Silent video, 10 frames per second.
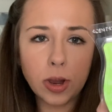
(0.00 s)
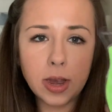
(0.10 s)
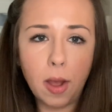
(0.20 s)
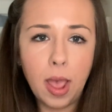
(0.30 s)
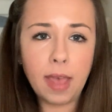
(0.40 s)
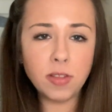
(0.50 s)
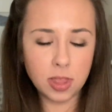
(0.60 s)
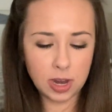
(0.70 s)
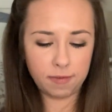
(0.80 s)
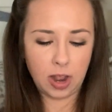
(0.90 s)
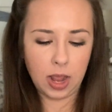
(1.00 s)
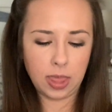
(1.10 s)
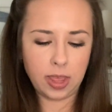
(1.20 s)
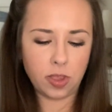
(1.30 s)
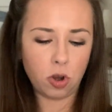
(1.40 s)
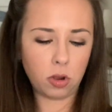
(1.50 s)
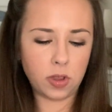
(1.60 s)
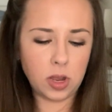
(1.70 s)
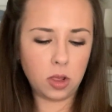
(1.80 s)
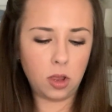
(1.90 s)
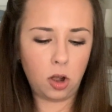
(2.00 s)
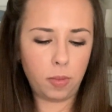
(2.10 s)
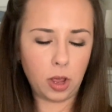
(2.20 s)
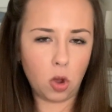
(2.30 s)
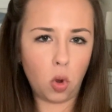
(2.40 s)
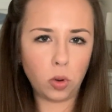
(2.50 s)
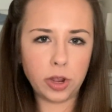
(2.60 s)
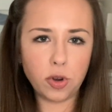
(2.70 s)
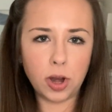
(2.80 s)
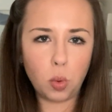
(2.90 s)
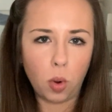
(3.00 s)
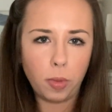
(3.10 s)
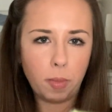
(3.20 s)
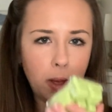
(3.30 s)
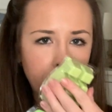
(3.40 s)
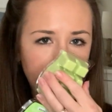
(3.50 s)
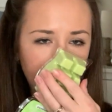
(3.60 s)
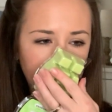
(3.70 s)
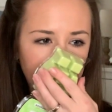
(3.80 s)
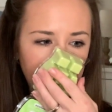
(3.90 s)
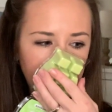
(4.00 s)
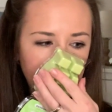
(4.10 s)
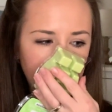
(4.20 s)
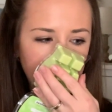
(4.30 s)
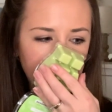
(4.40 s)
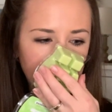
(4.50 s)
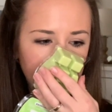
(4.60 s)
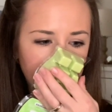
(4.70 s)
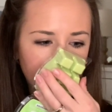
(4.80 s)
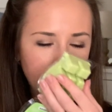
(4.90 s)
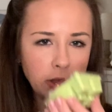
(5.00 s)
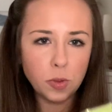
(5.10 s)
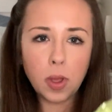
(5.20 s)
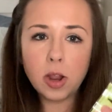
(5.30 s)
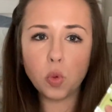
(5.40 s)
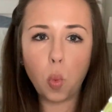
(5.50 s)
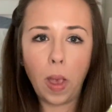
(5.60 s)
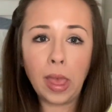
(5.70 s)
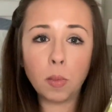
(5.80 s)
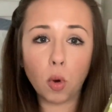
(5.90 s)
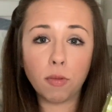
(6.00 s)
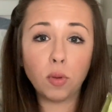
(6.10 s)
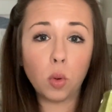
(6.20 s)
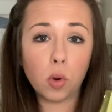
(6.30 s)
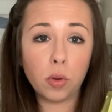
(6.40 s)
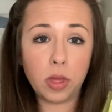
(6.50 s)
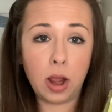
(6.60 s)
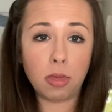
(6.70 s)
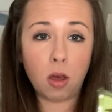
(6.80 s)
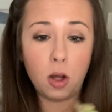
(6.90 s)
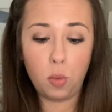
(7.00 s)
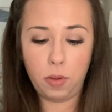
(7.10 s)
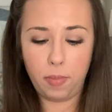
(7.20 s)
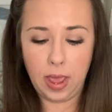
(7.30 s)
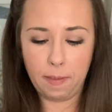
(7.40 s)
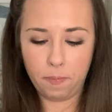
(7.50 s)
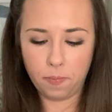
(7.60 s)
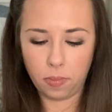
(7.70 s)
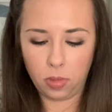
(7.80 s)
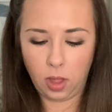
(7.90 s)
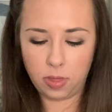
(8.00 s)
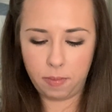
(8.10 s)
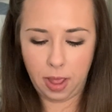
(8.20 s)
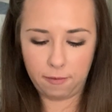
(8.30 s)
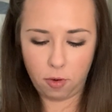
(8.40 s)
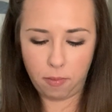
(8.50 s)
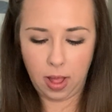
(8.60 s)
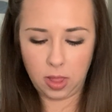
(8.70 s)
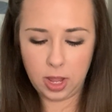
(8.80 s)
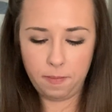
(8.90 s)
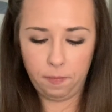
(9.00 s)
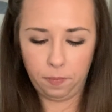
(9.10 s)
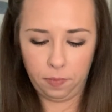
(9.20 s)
one. Now, I haven't sniffed any of these. They're still a little bit cold. I tried to warm them up. This one is way more floral than I thought it would be. The For Melon.